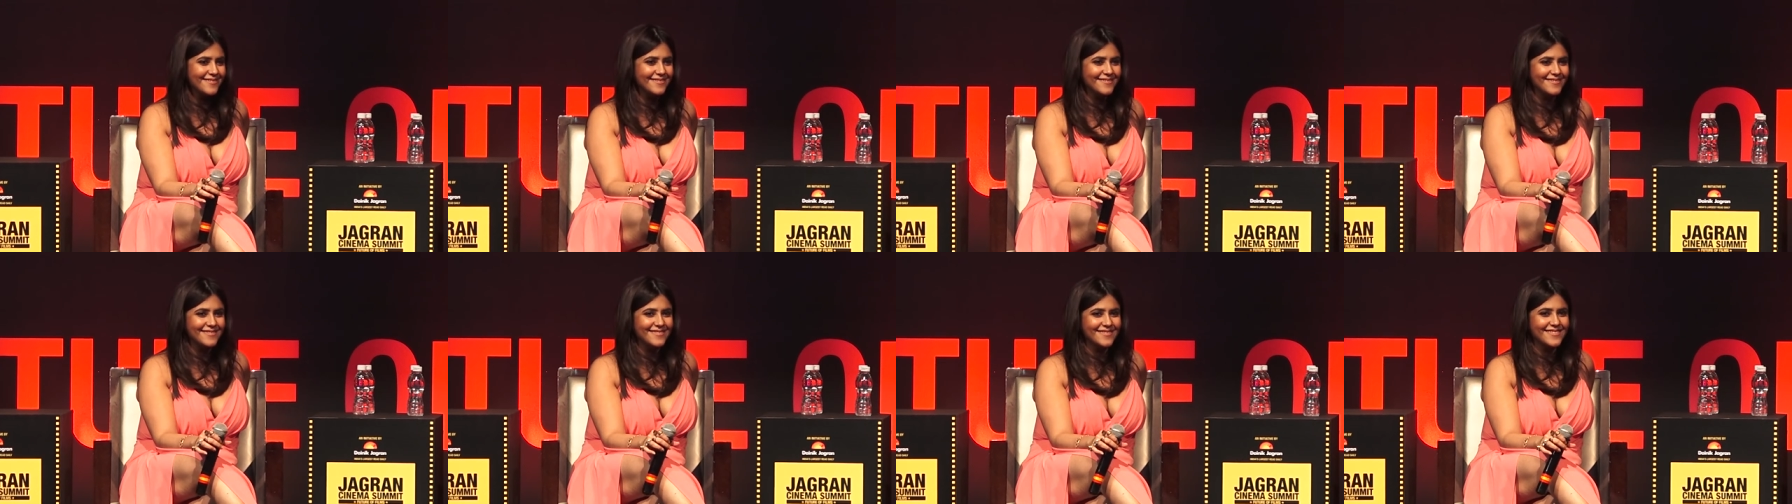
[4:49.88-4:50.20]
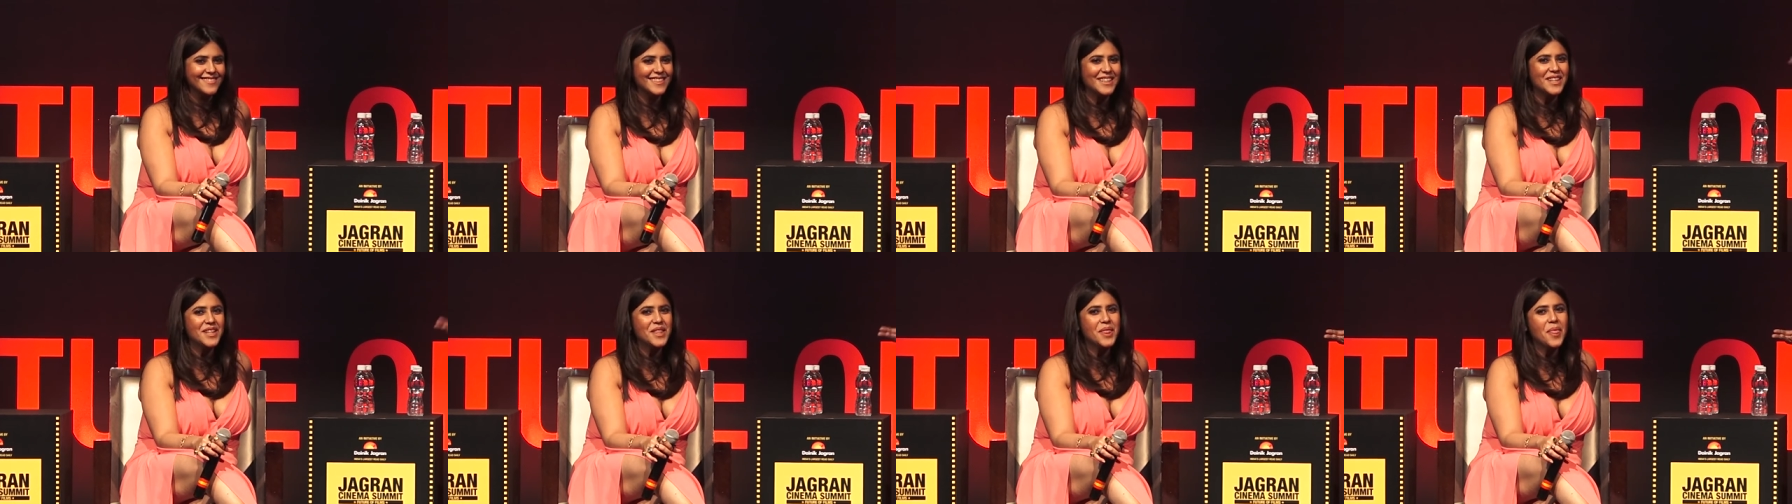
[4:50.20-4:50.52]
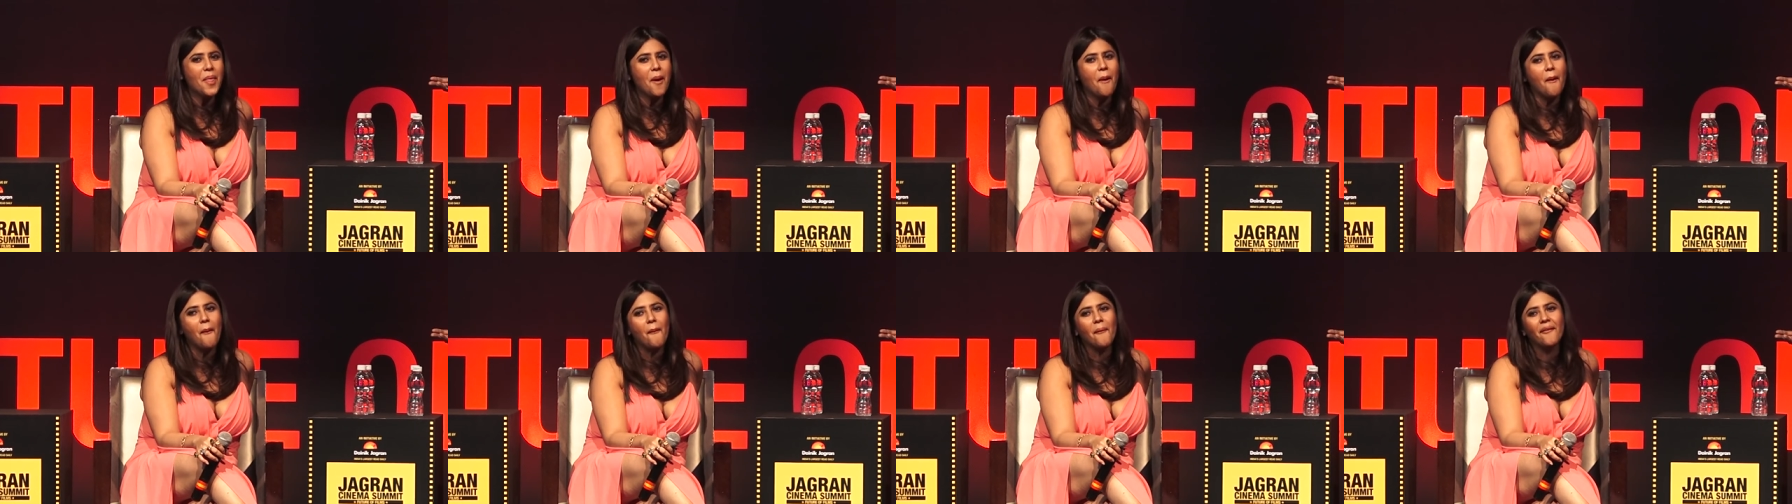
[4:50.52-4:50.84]
and it's
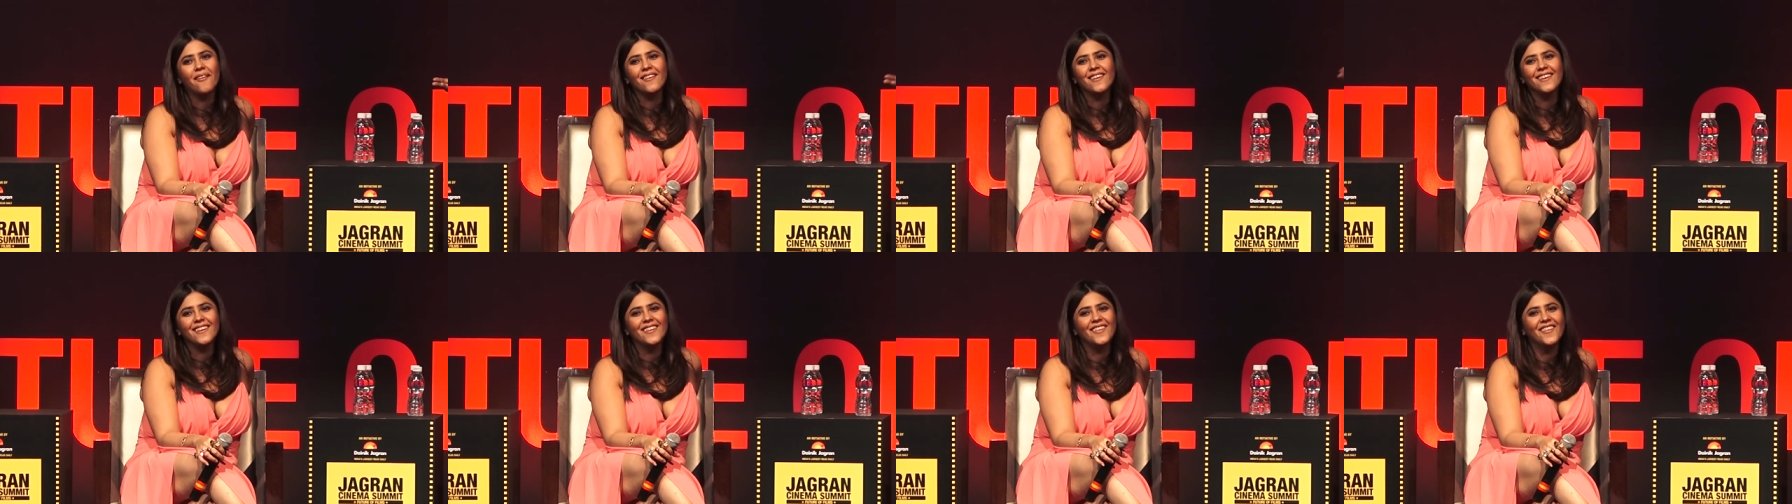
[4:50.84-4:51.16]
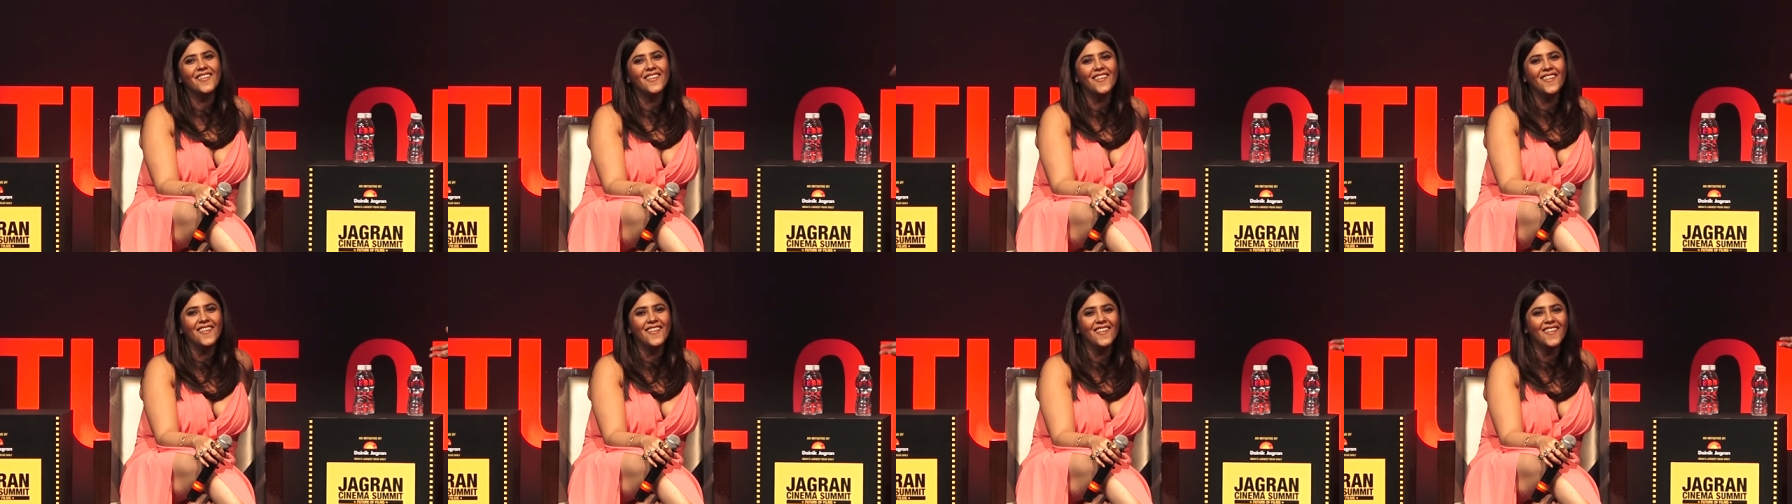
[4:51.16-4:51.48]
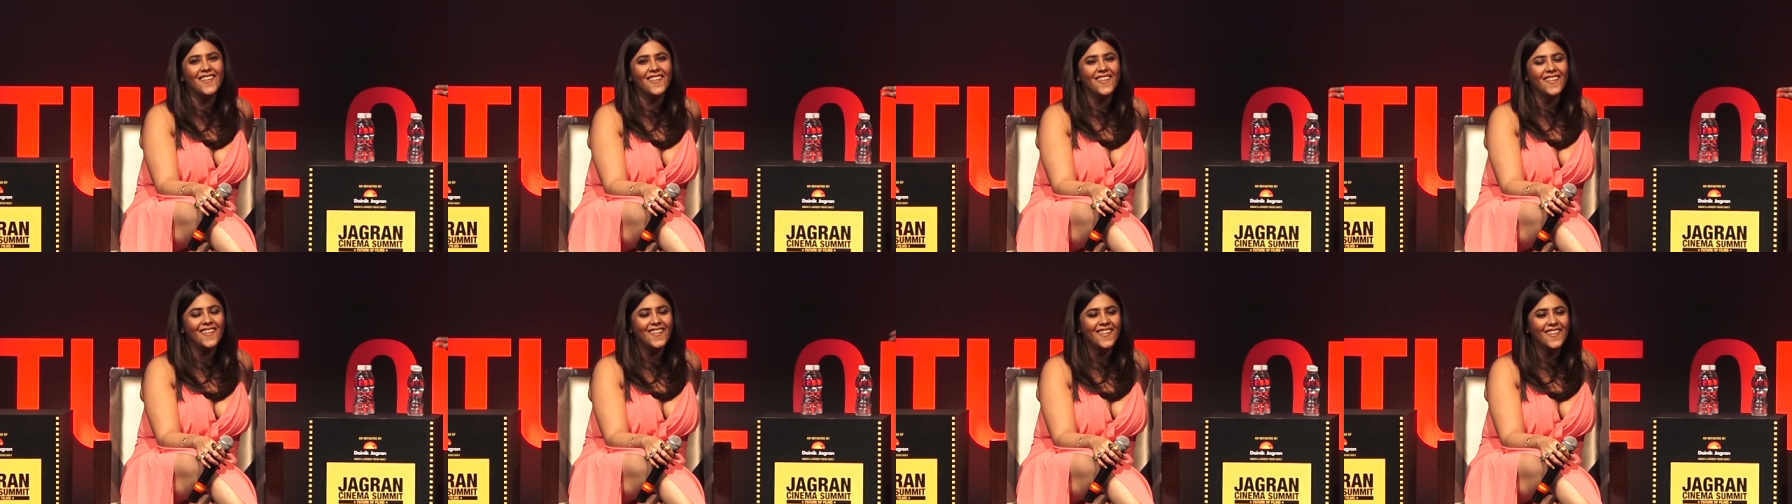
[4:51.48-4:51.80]
half of temple to
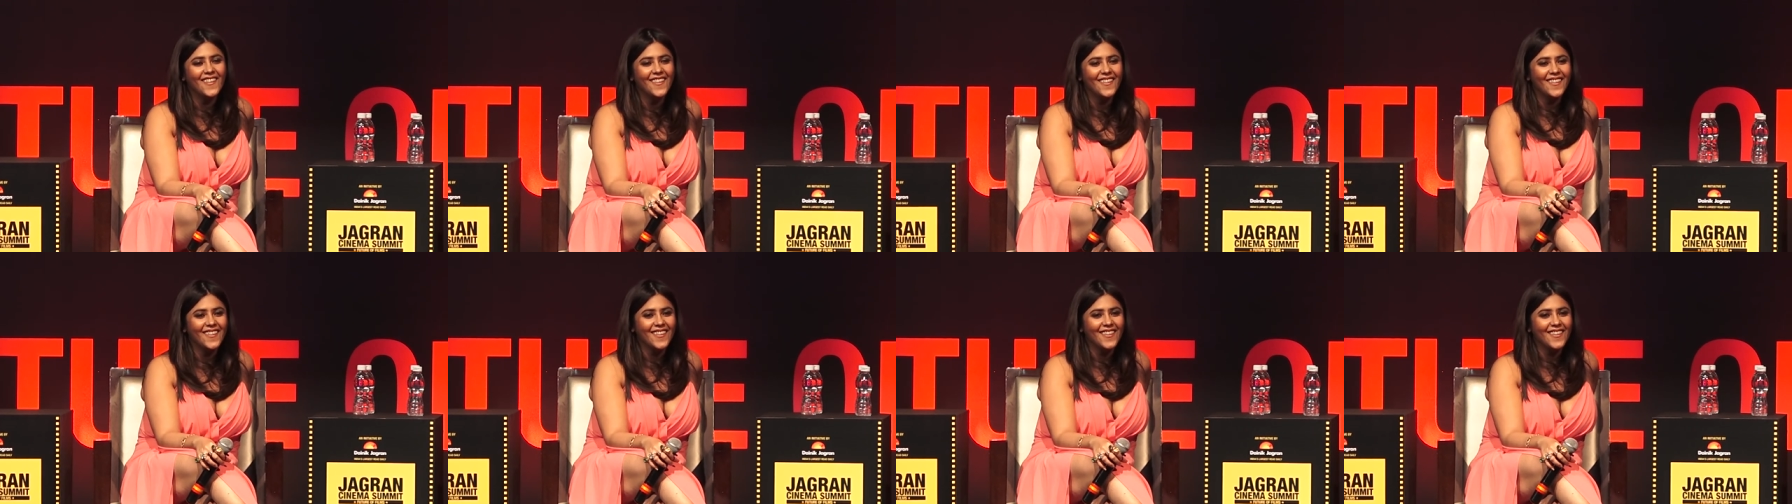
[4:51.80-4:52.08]
begin with.